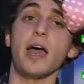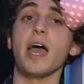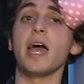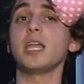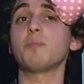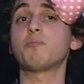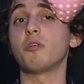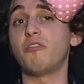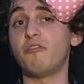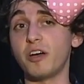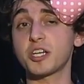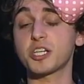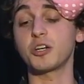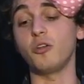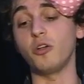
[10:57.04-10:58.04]
any
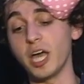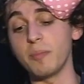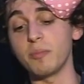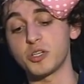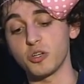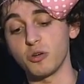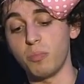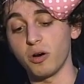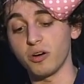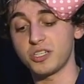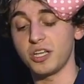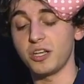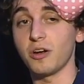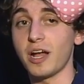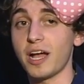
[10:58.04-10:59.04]
professional amateur
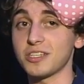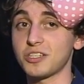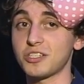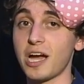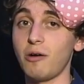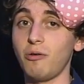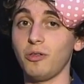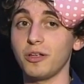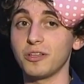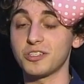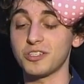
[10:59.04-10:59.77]
bartender has a towel on